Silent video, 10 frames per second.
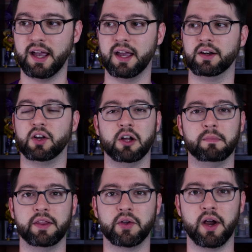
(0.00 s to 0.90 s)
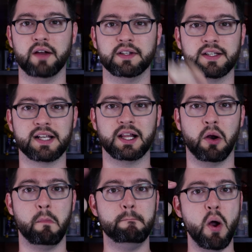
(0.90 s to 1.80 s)
and Called by the Grave that does that
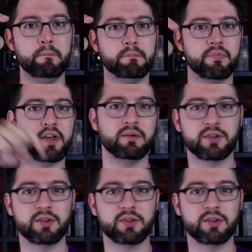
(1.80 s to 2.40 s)
little boop thing,